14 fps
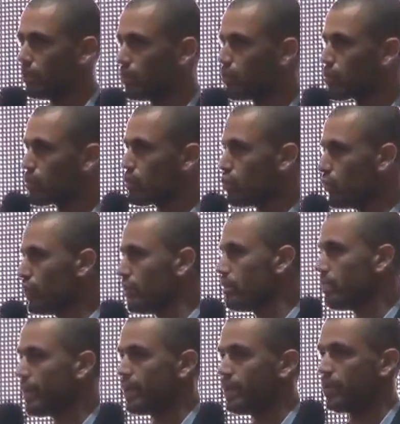those three
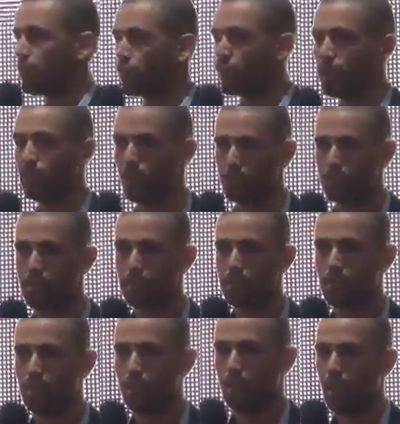main ingredients.